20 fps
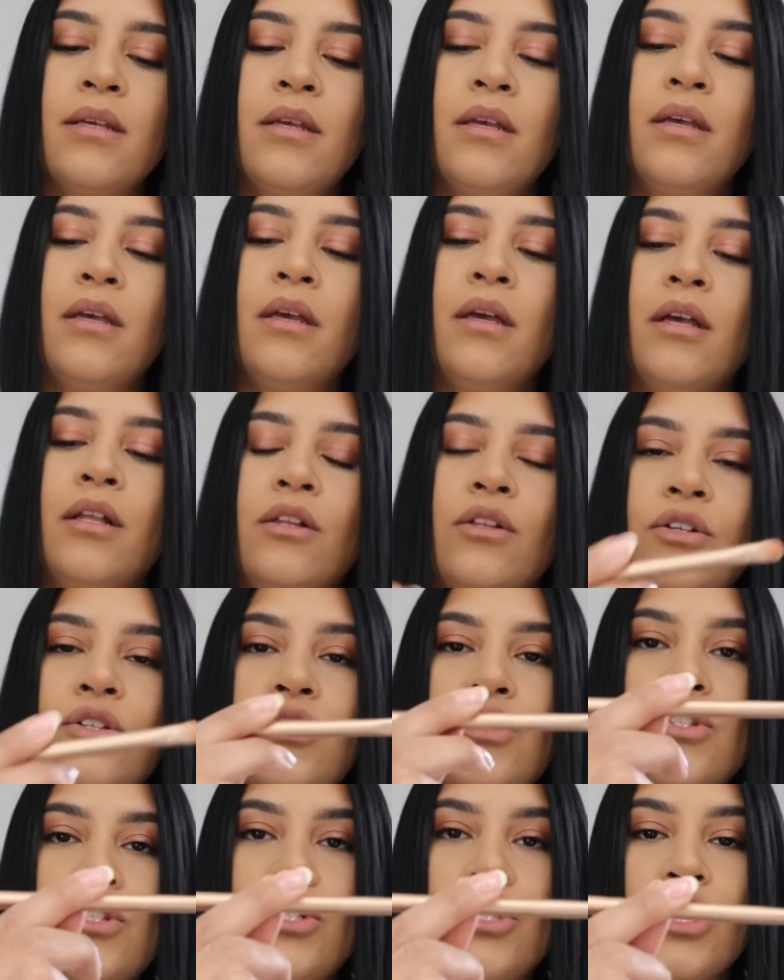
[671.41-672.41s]
It
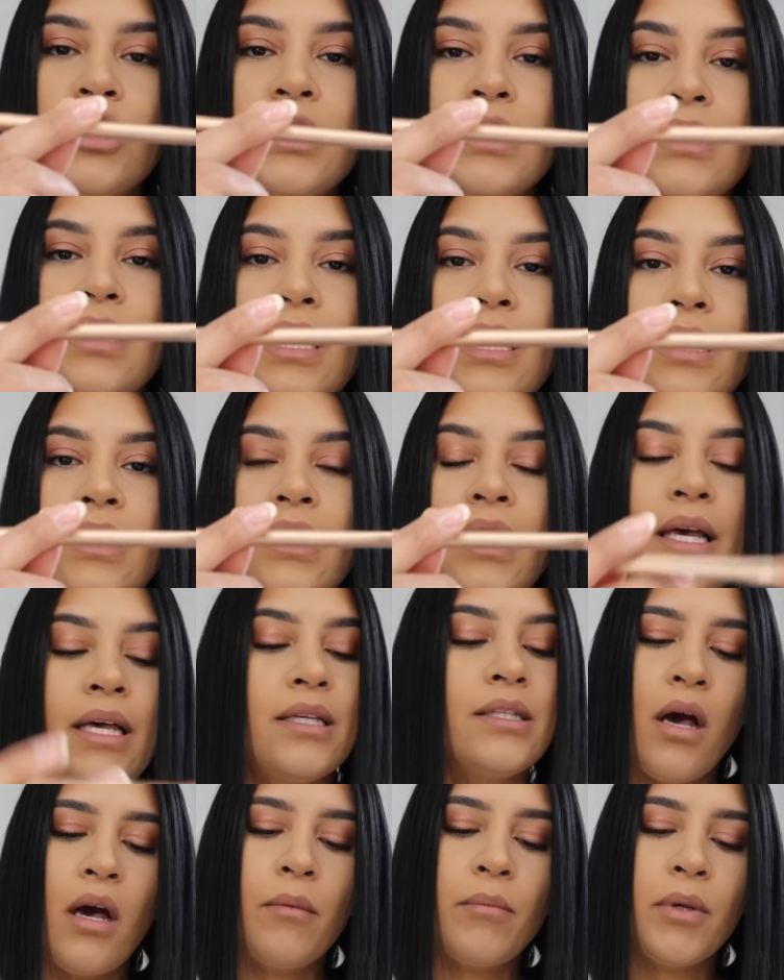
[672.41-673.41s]
looks just like
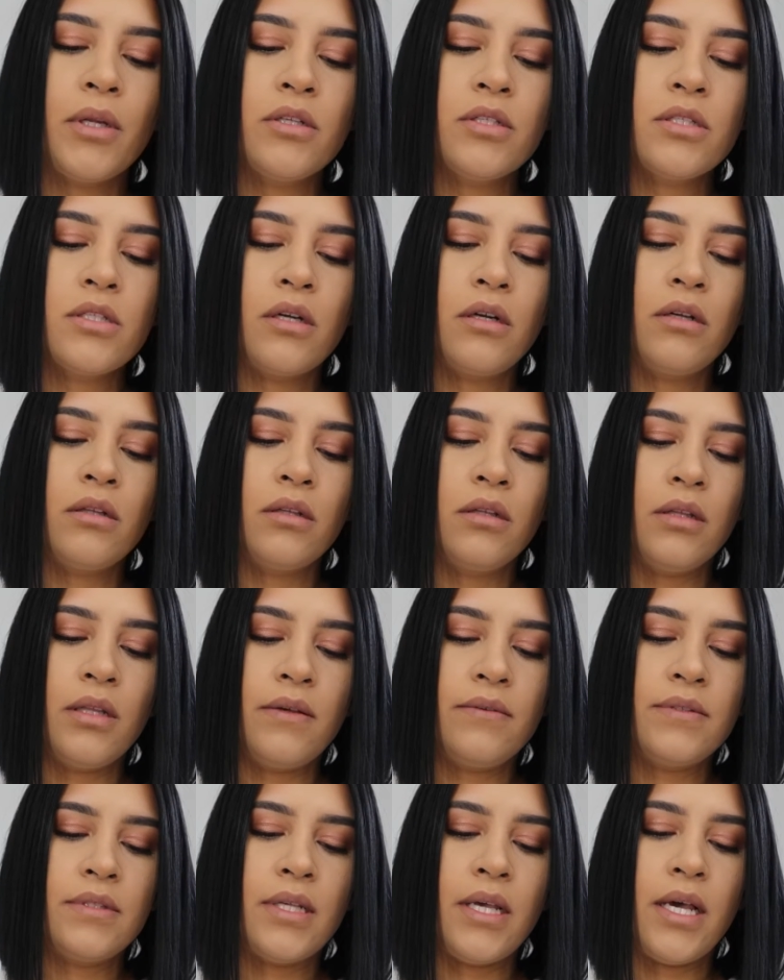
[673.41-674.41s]
that. I'm gonna start on the
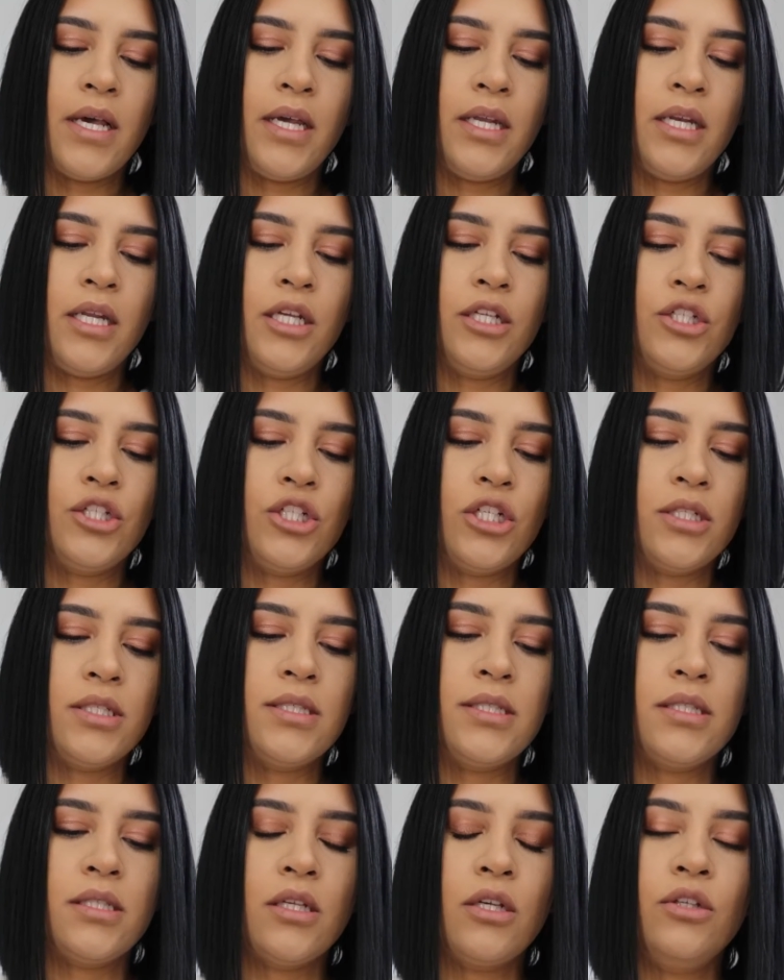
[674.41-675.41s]
left side and
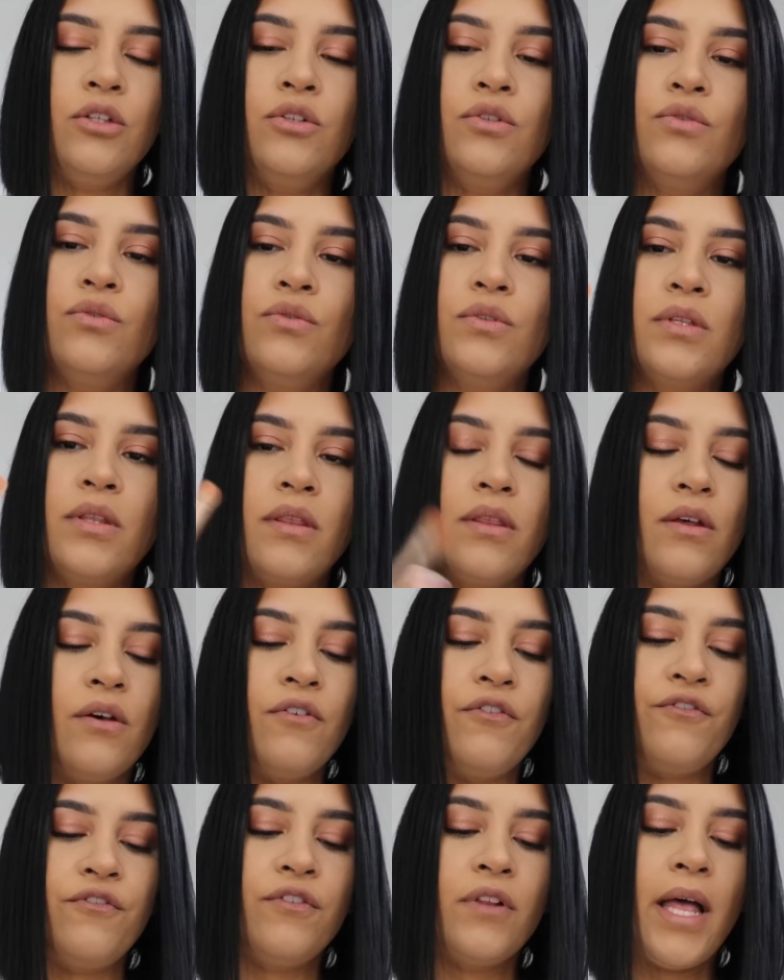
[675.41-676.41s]
just use
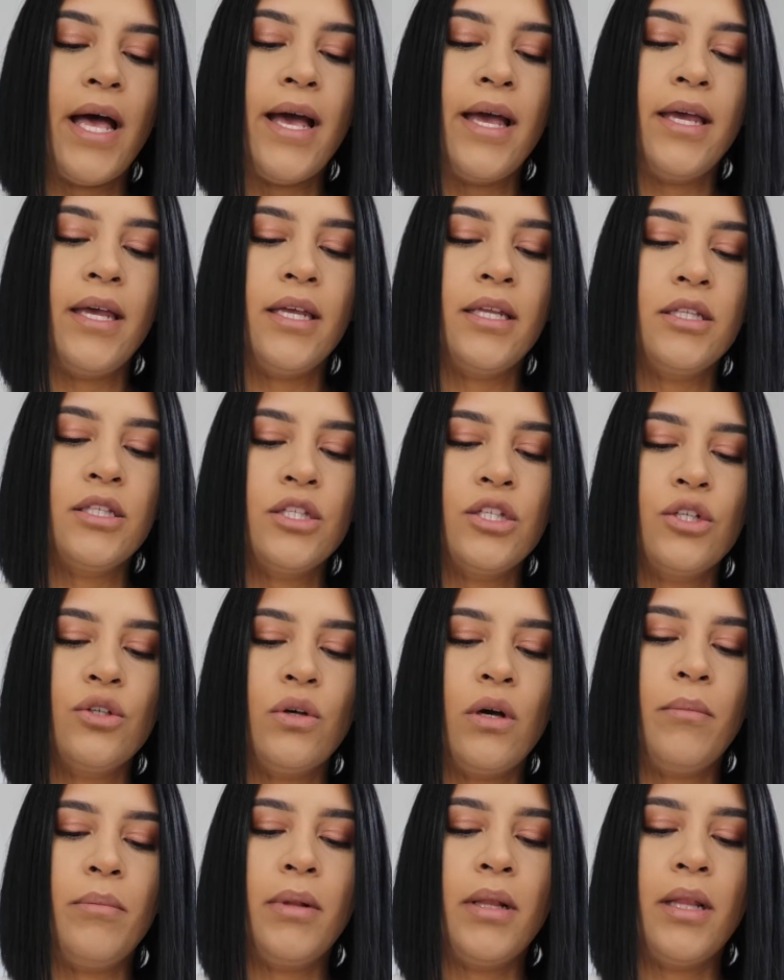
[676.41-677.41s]
the flat end
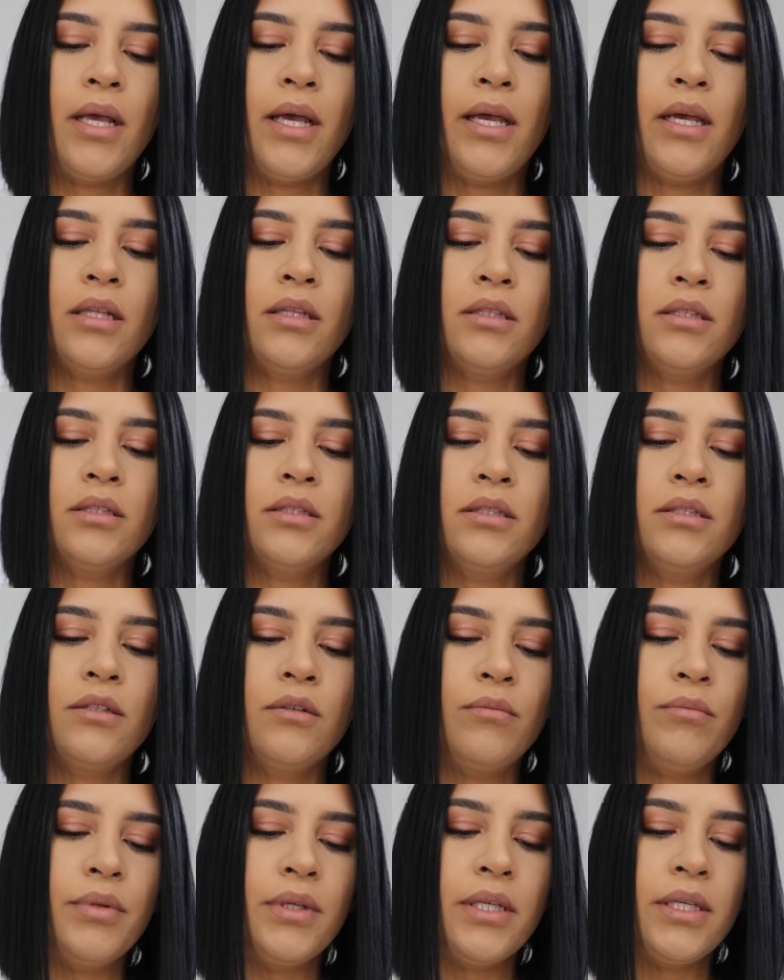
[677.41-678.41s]
to apply a
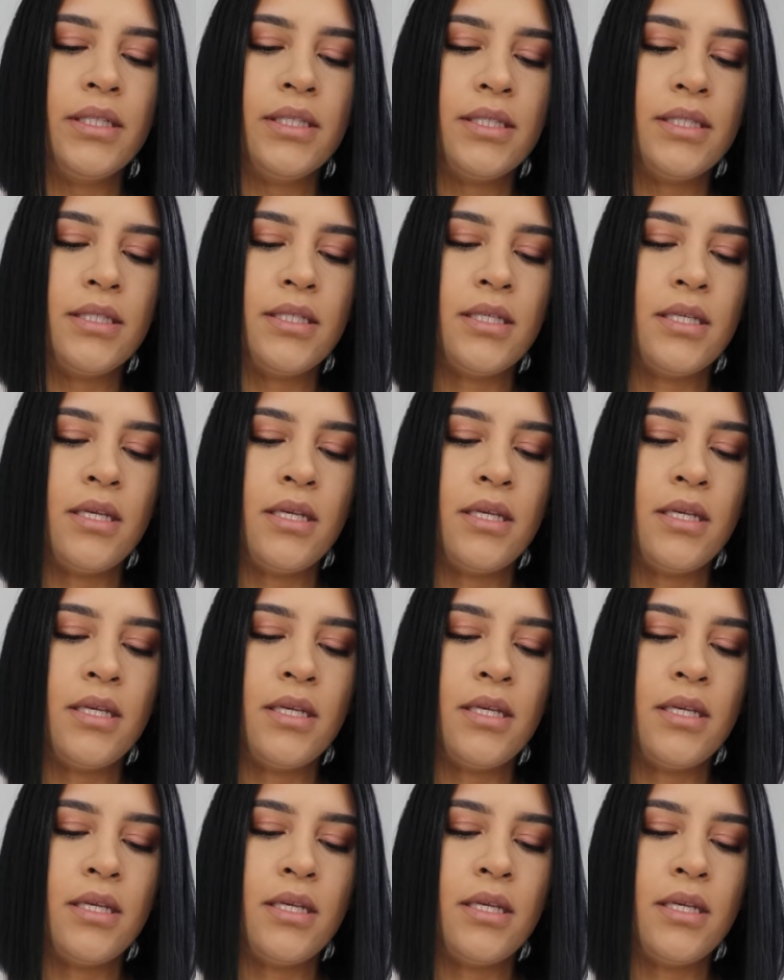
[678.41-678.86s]
little bit,